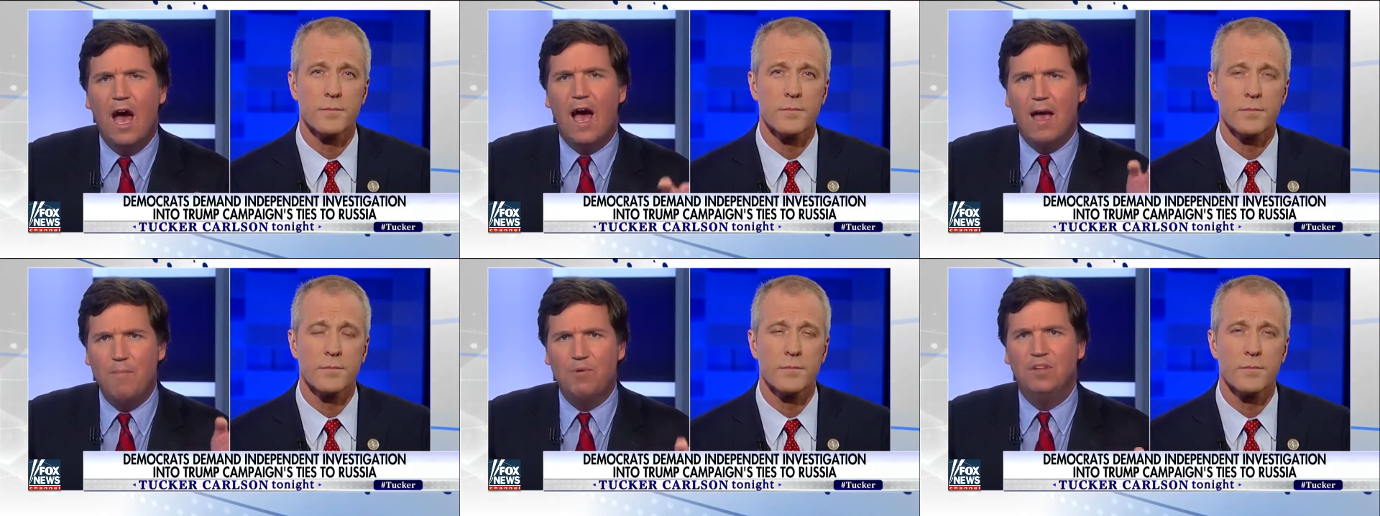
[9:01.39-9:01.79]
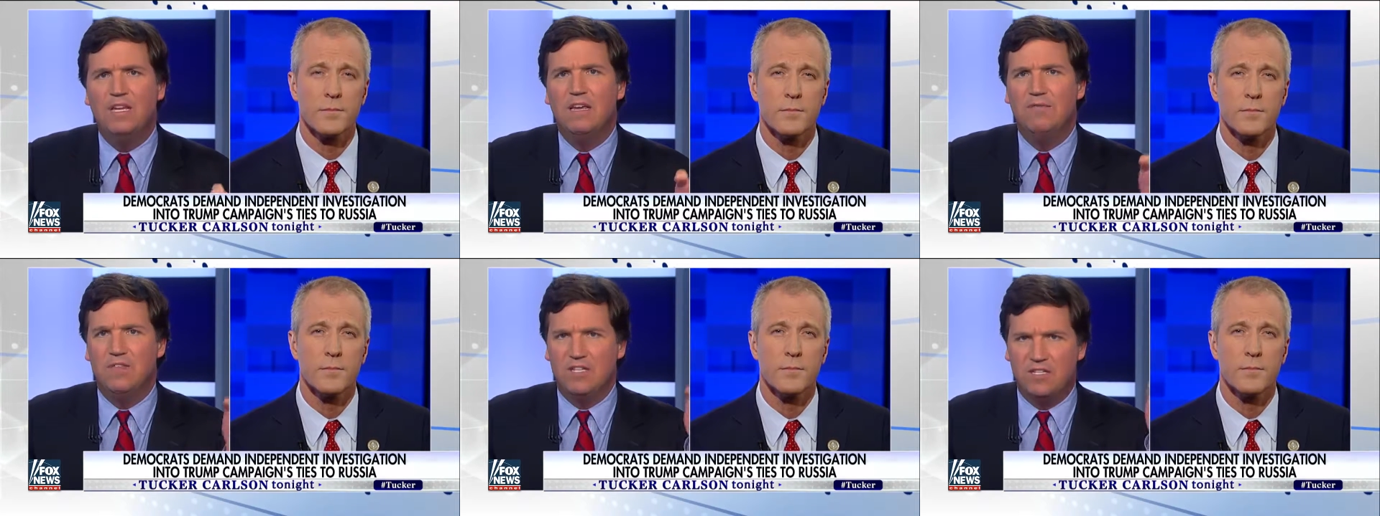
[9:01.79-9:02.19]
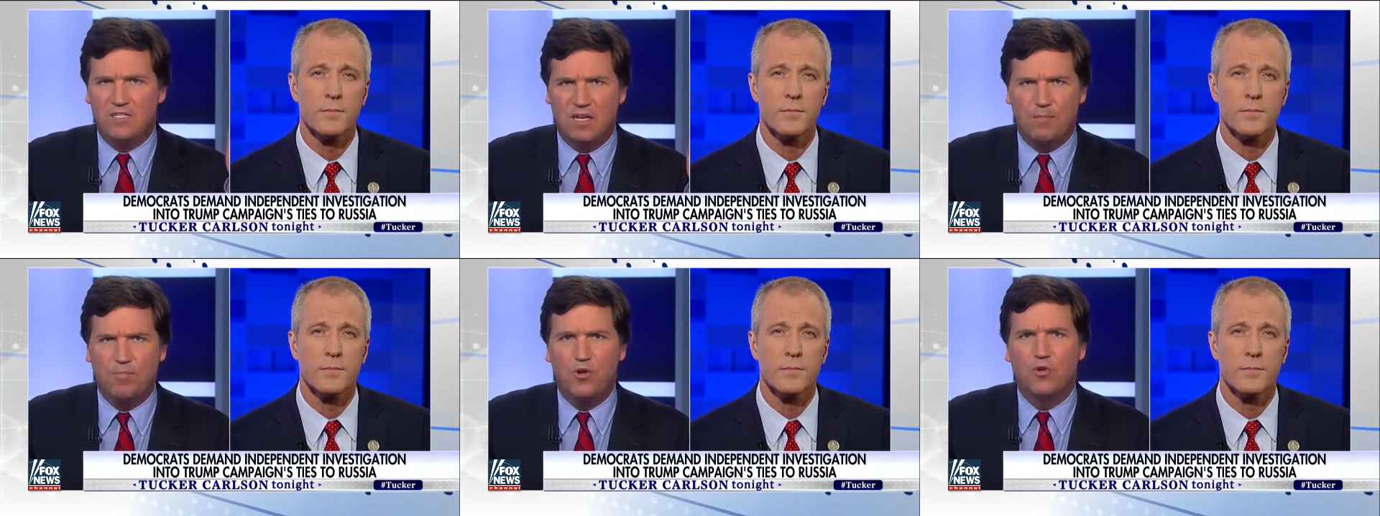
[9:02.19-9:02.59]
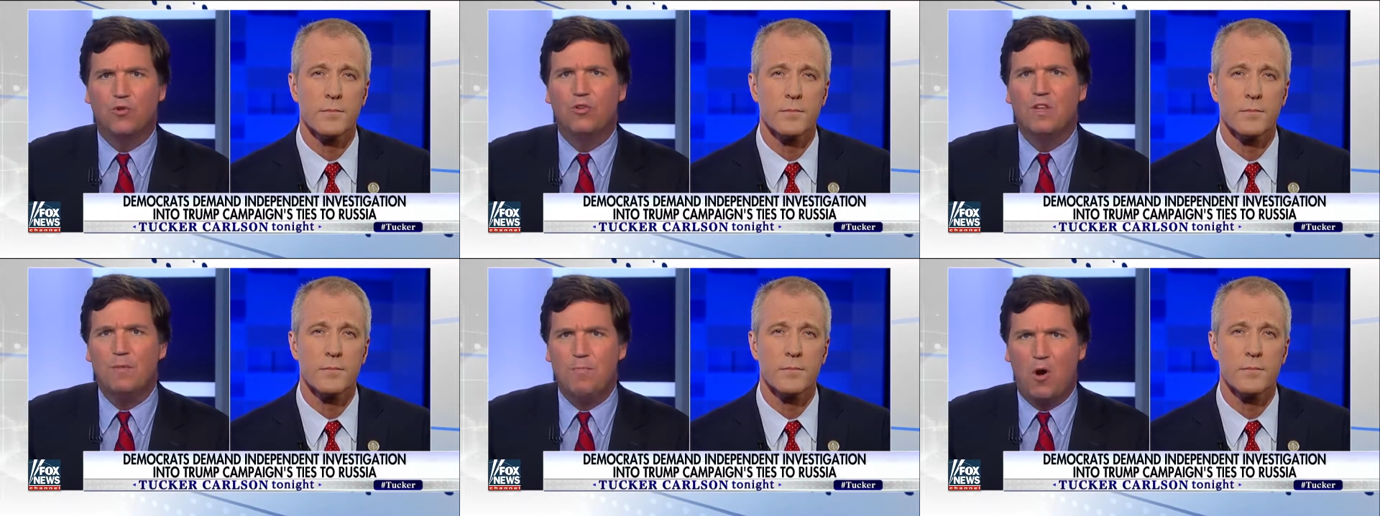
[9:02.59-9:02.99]
Speaker 1: I believe this is a
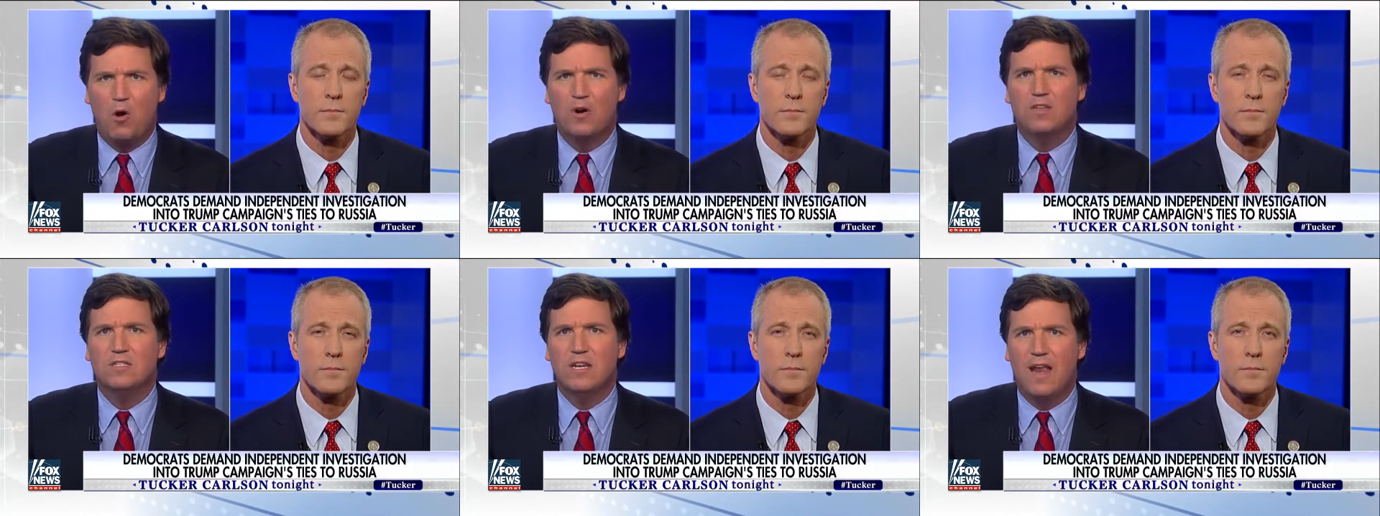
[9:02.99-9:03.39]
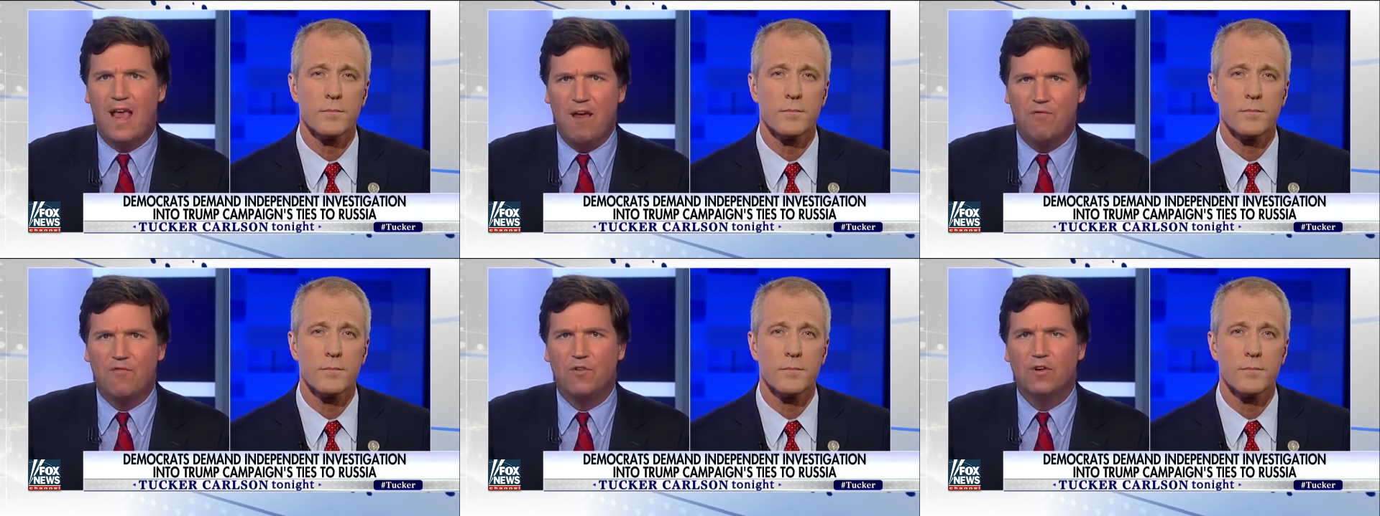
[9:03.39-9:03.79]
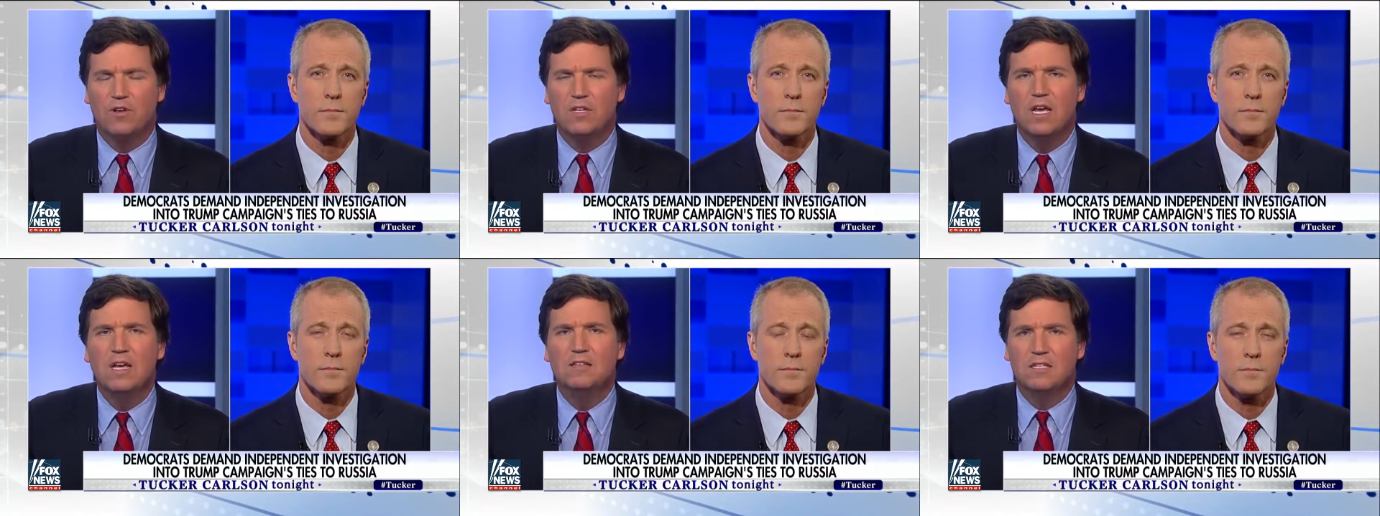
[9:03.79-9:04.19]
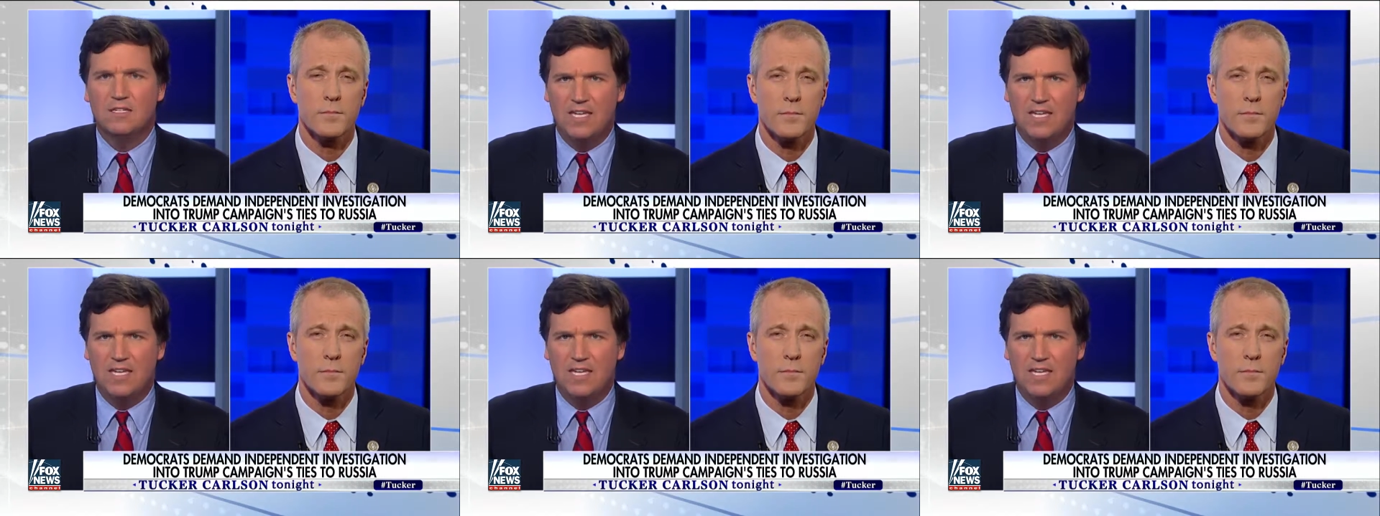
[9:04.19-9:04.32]
purely partisan effort to